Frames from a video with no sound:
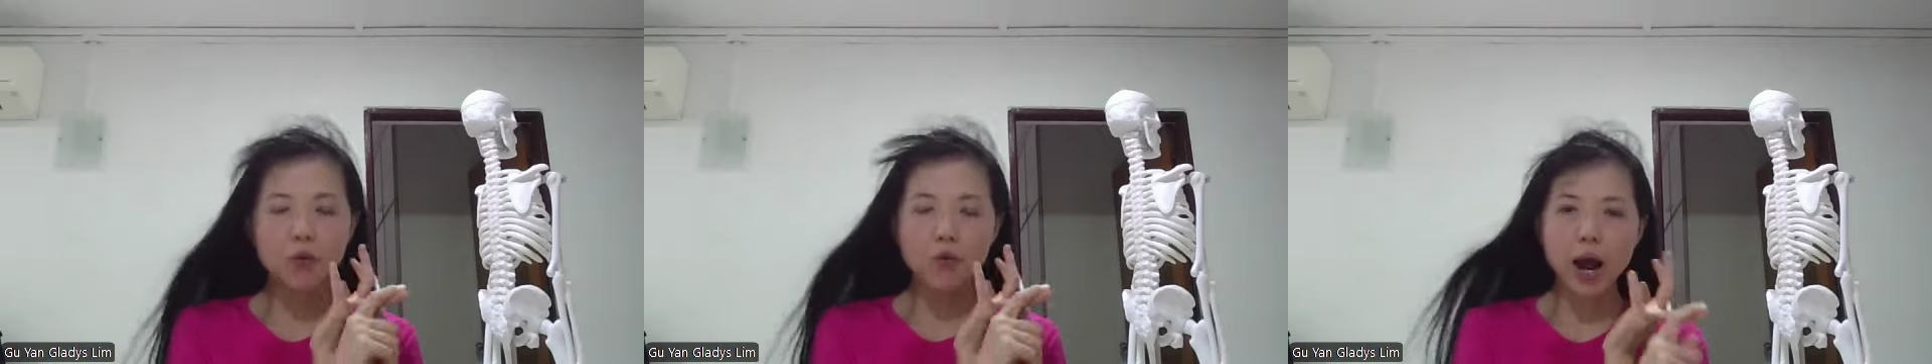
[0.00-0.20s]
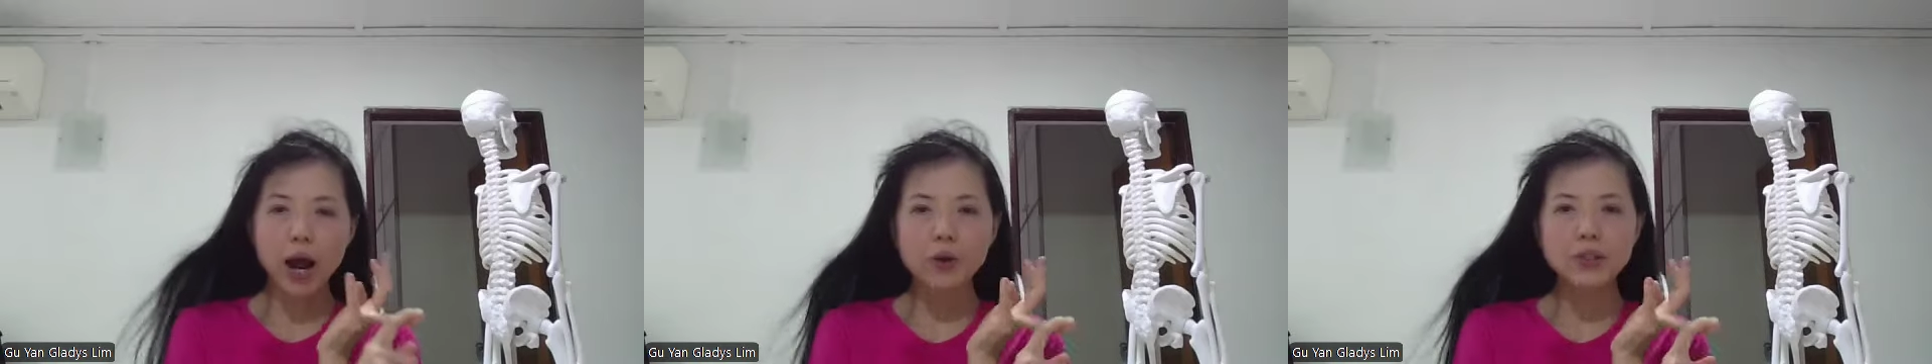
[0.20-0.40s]

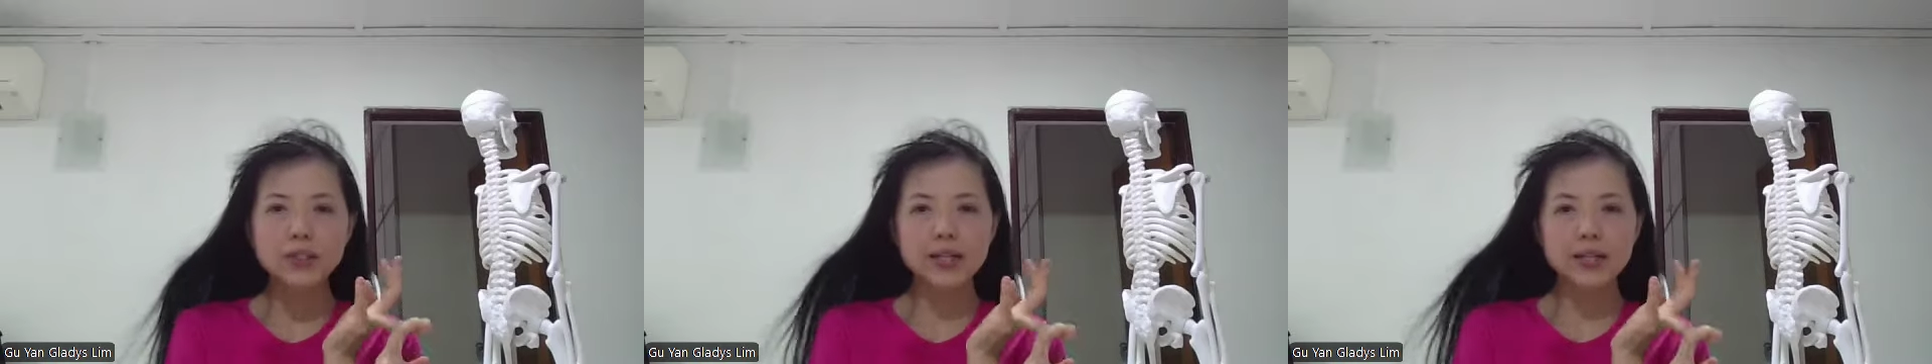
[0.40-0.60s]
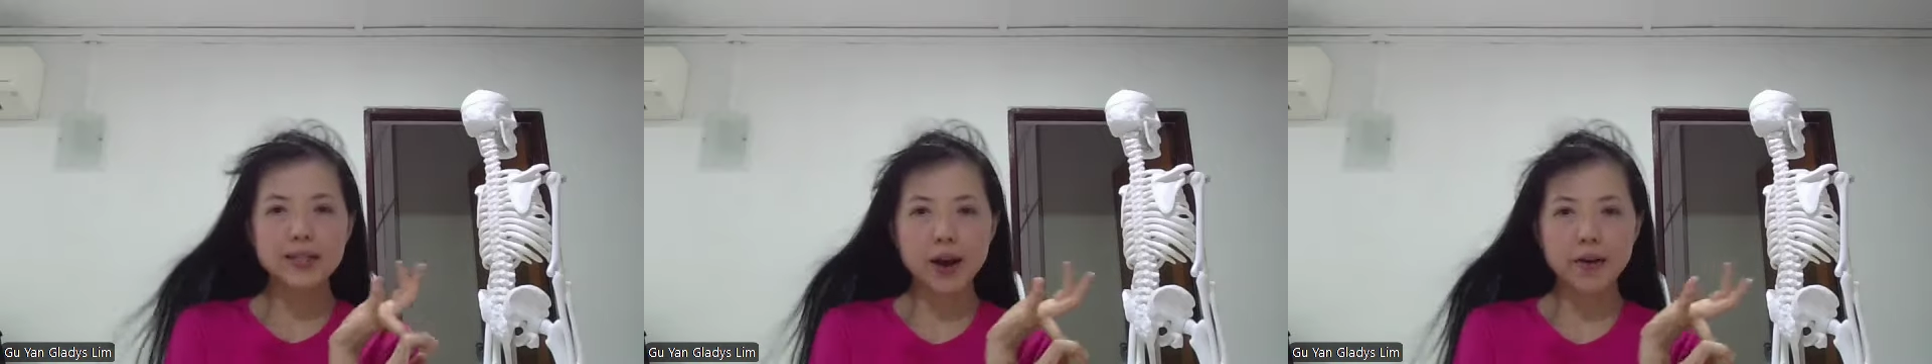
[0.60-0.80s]

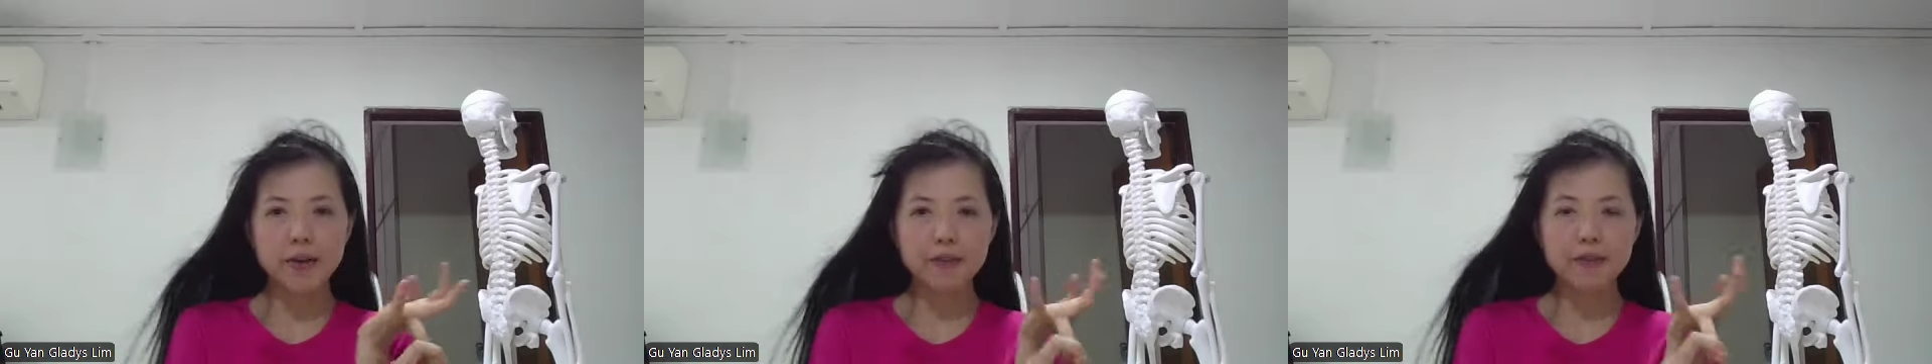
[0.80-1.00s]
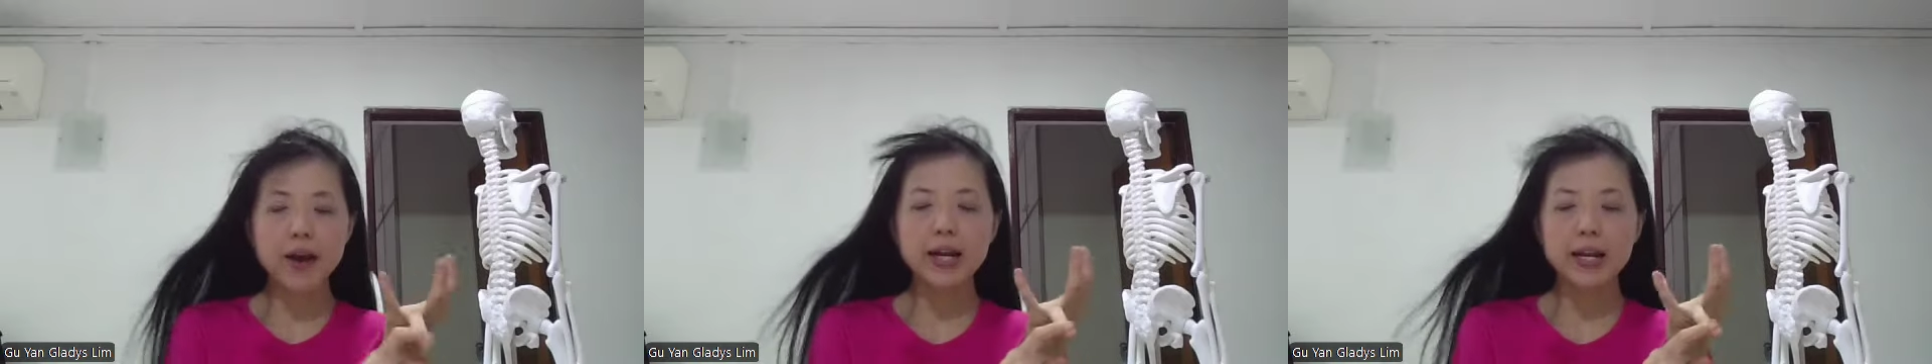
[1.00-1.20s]
aroused and
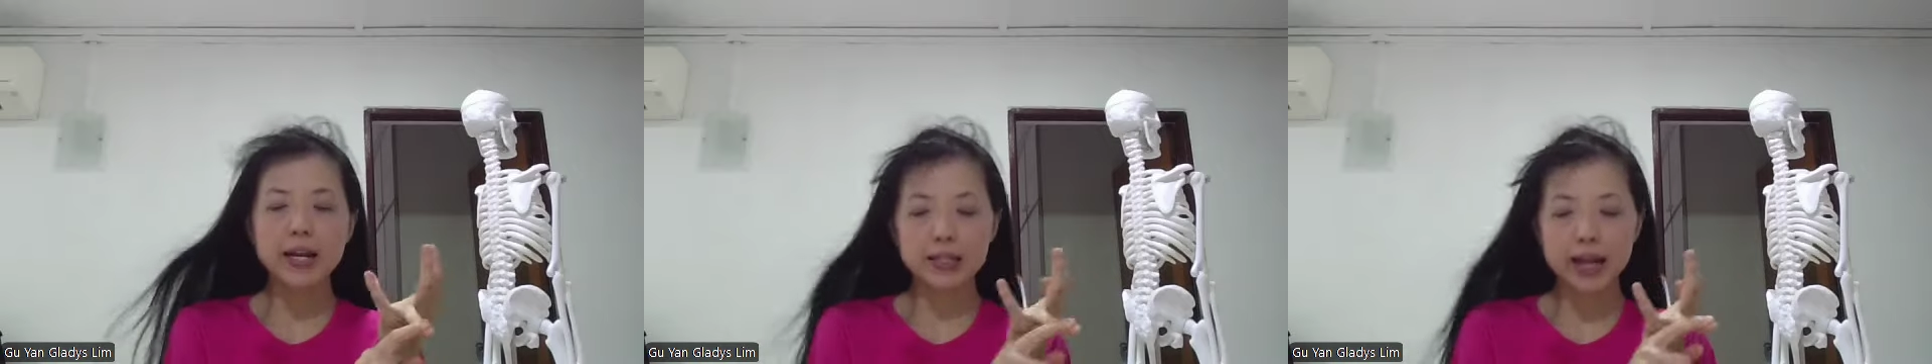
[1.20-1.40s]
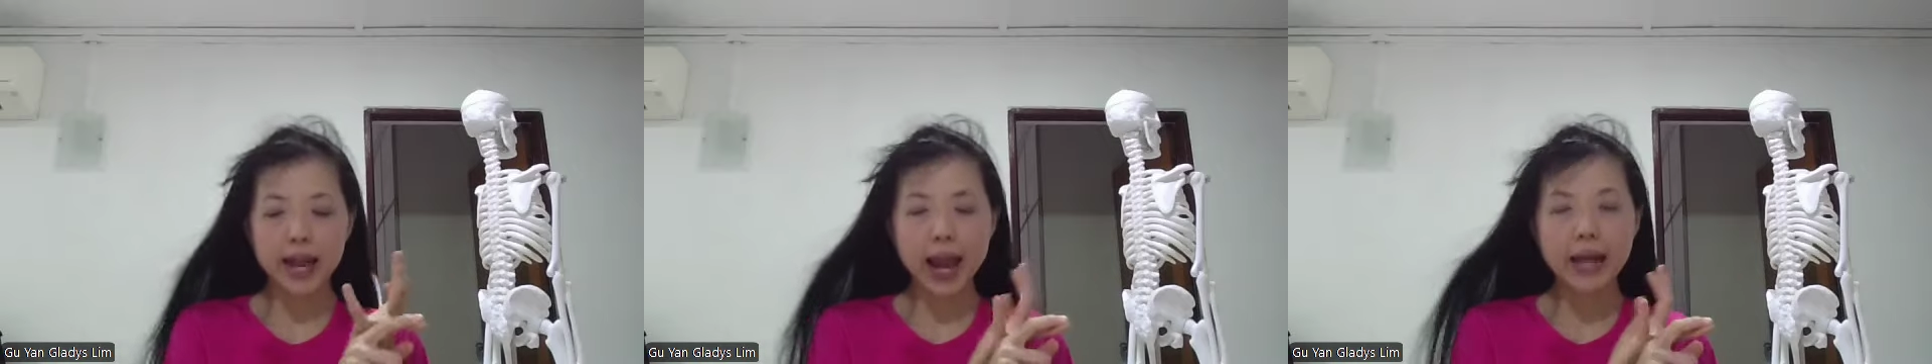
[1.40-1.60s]
terrified
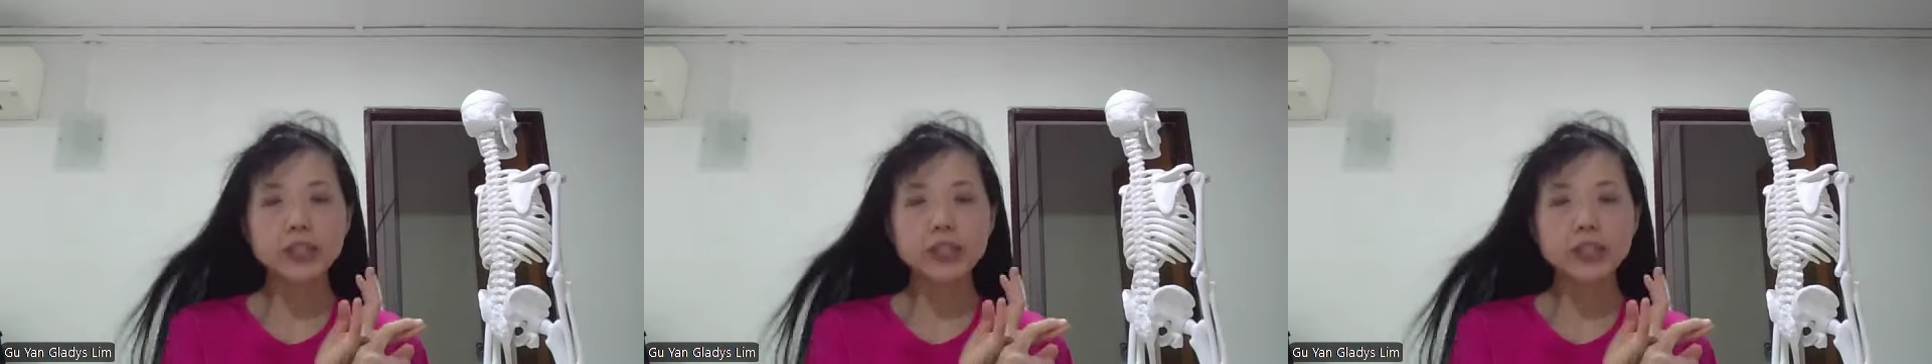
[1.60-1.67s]
in the